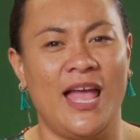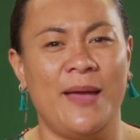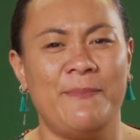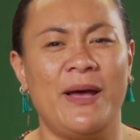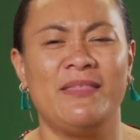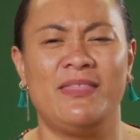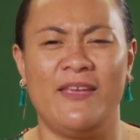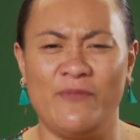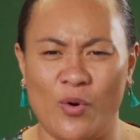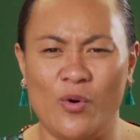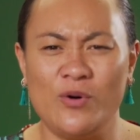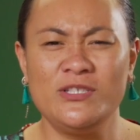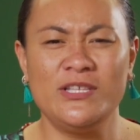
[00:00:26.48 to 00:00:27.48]
But they've
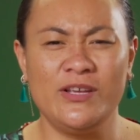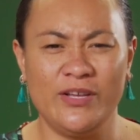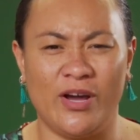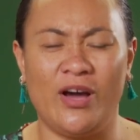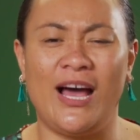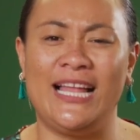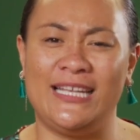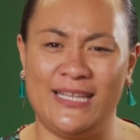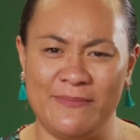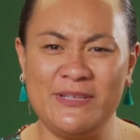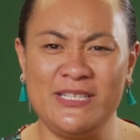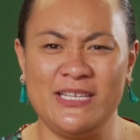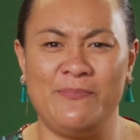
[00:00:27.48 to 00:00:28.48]
also got a
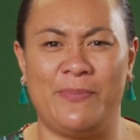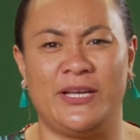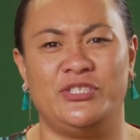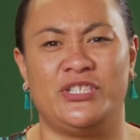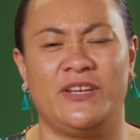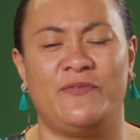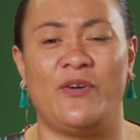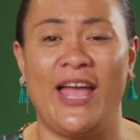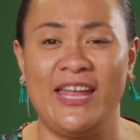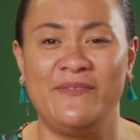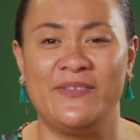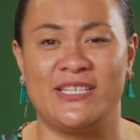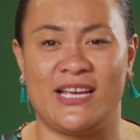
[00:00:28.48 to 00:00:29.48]
limited budget for
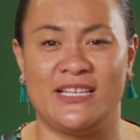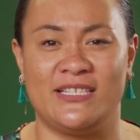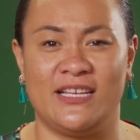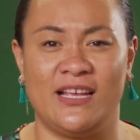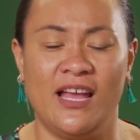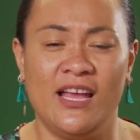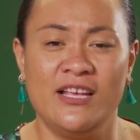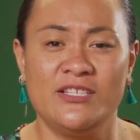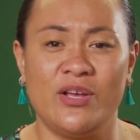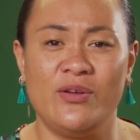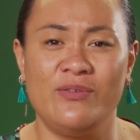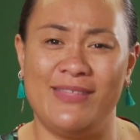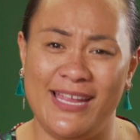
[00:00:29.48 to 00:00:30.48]
advertising,
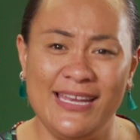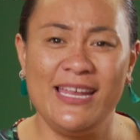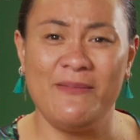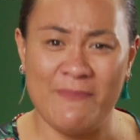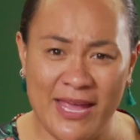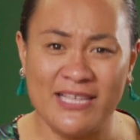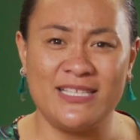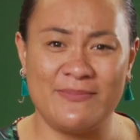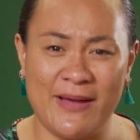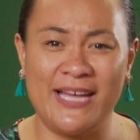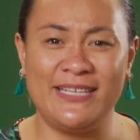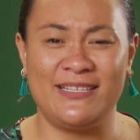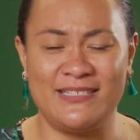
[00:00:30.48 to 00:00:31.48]
so they need to make
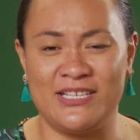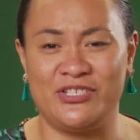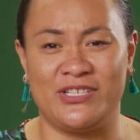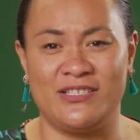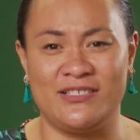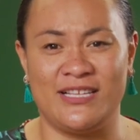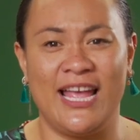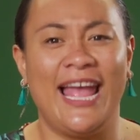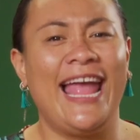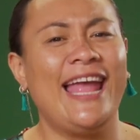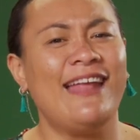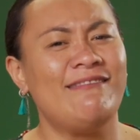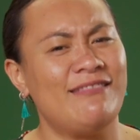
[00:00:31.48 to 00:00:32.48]
smart decisions,
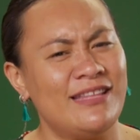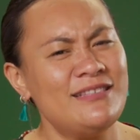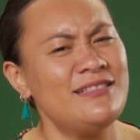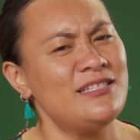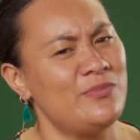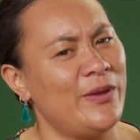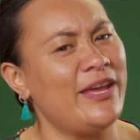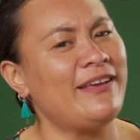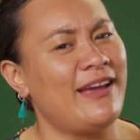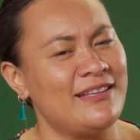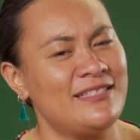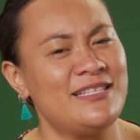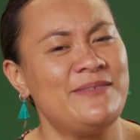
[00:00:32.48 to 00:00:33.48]
and this is where
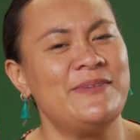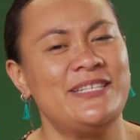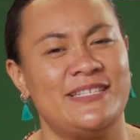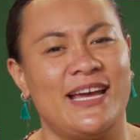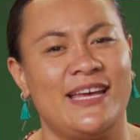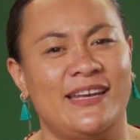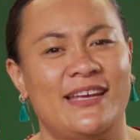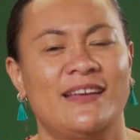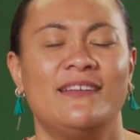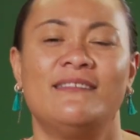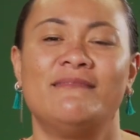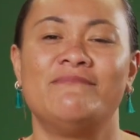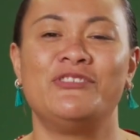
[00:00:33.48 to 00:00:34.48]
customer data
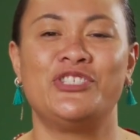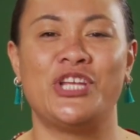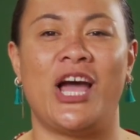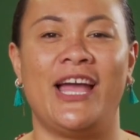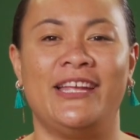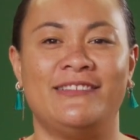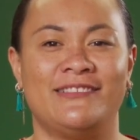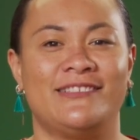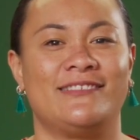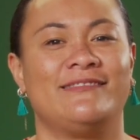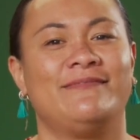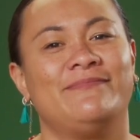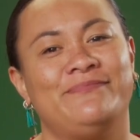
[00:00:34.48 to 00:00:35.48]

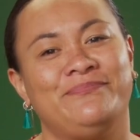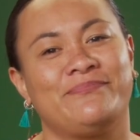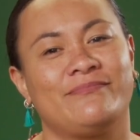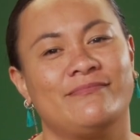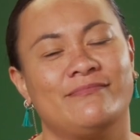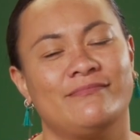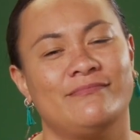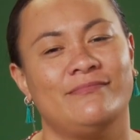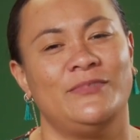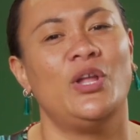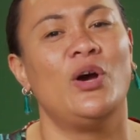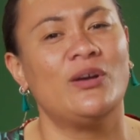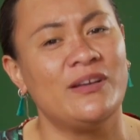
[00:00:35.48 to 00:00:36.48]
shines.
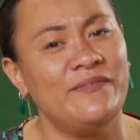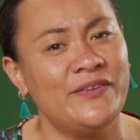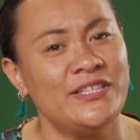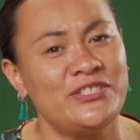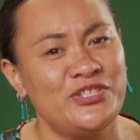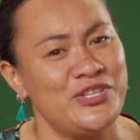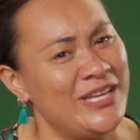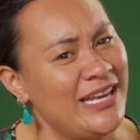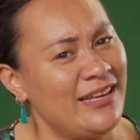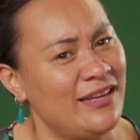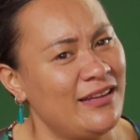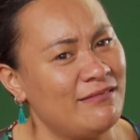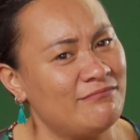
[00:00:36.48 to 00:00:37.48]
Not convinced you need
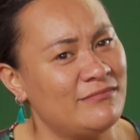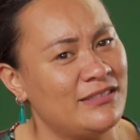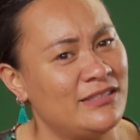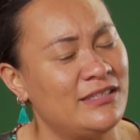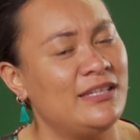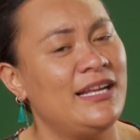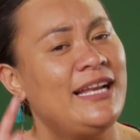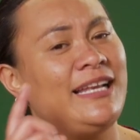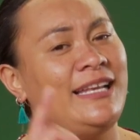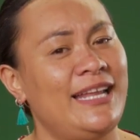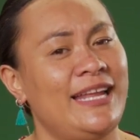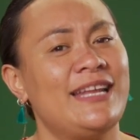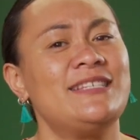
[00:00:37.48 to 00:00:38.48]
it?
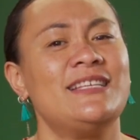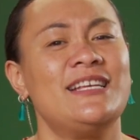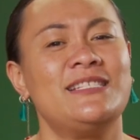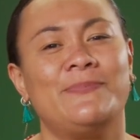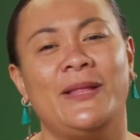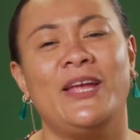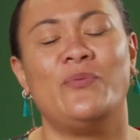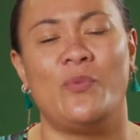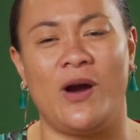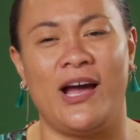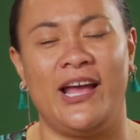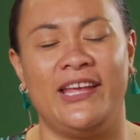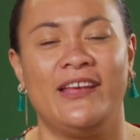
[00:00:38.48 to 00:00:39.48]
Let us explain
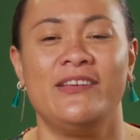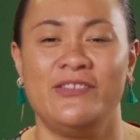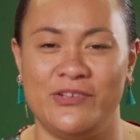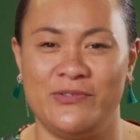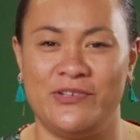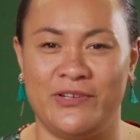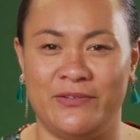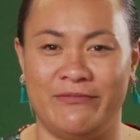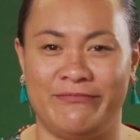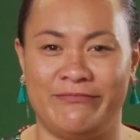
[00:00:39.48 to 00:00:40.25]
why you do.